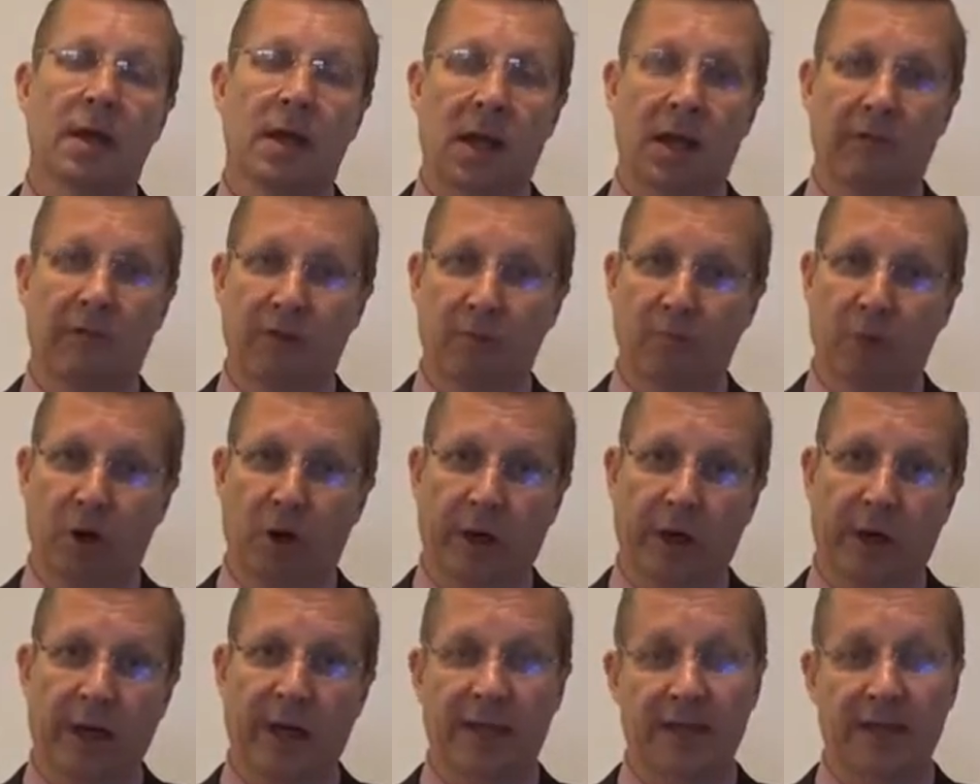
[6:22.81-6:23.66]

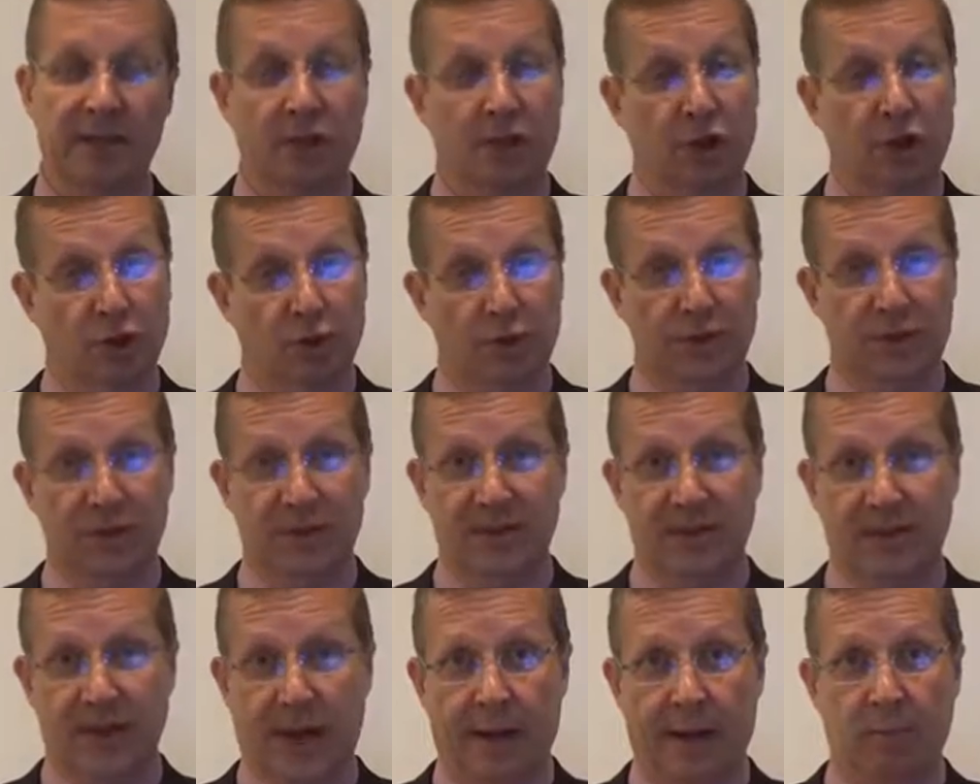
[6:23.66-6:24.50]
Everybody has to use the
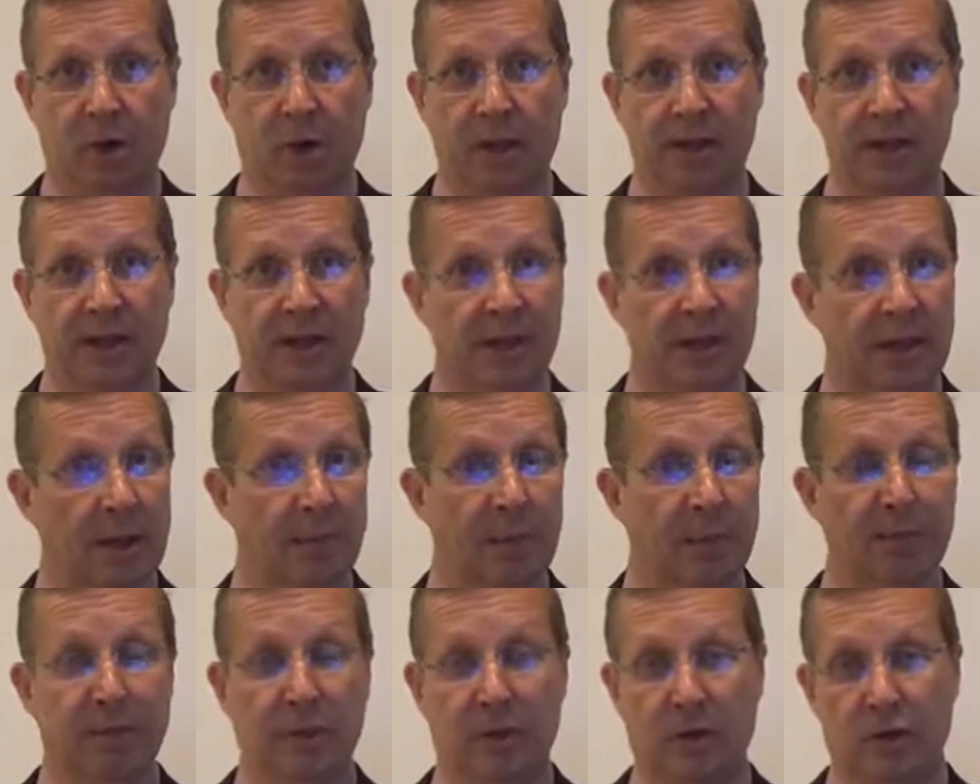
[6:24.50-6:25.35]
same ID
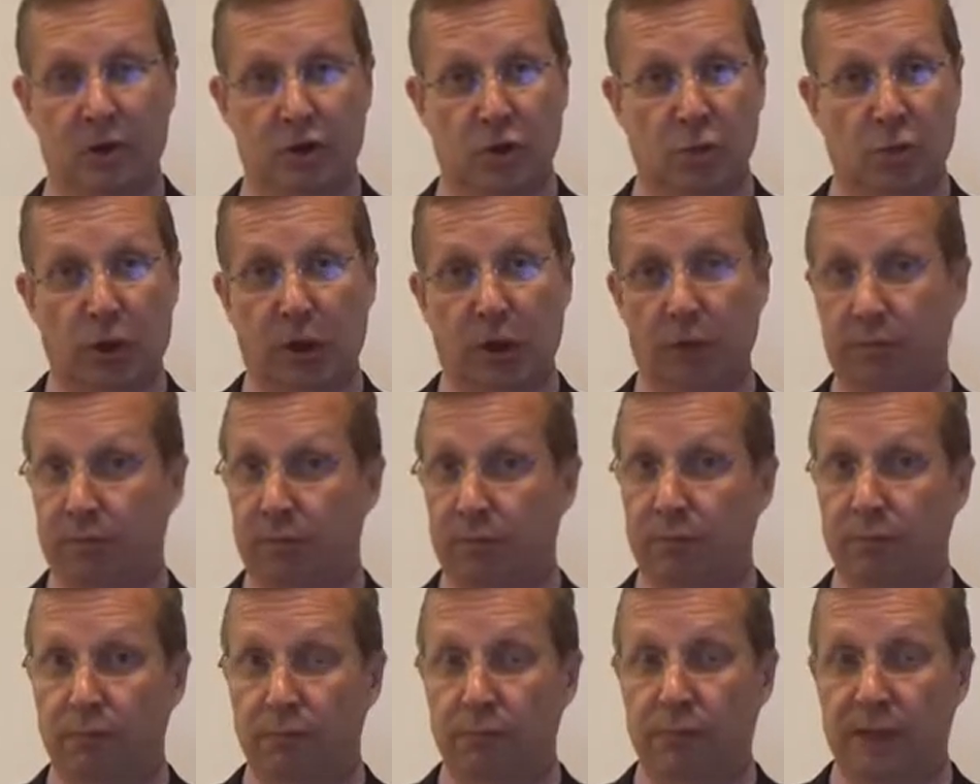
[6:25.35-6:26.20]
number because we
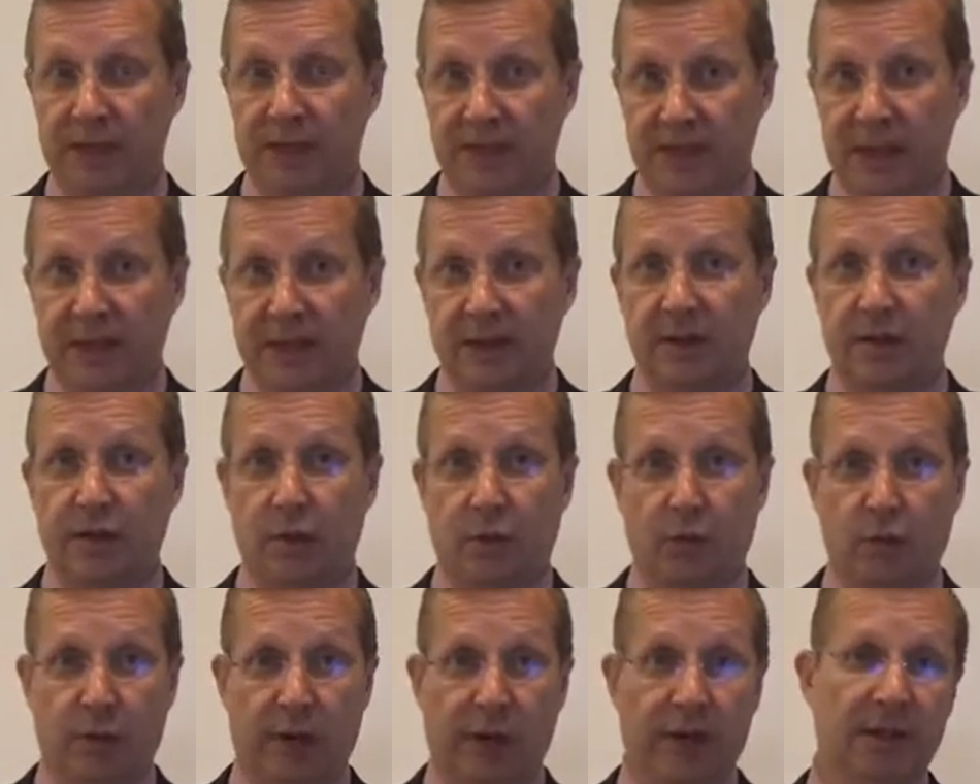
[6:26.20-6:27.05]
receipt the
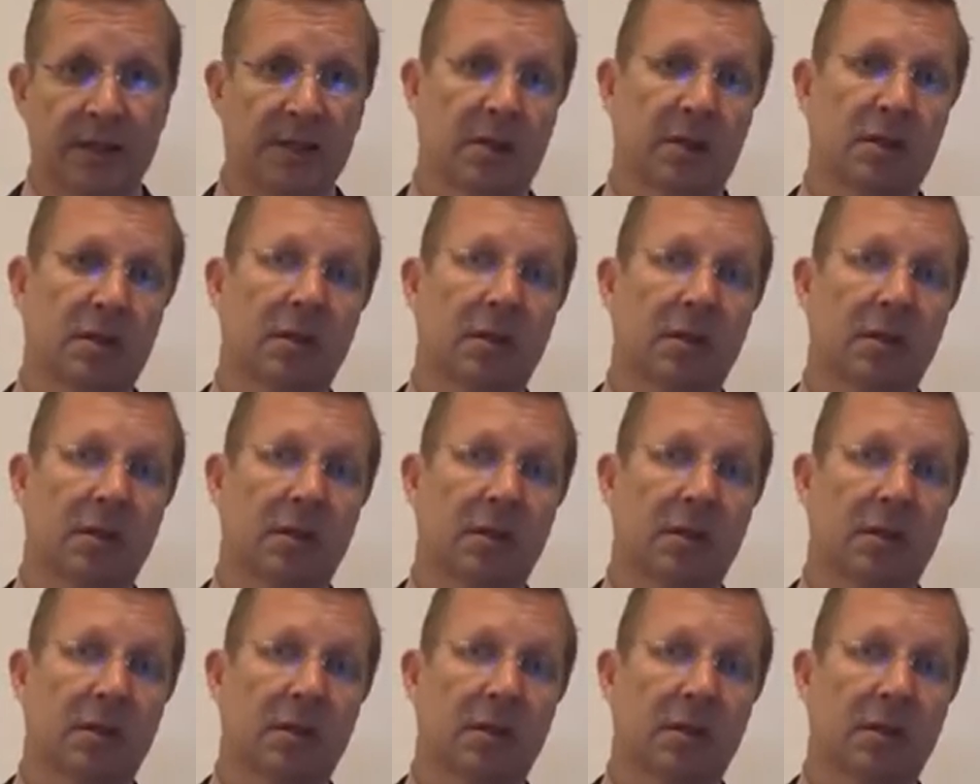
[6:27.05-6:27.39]
rent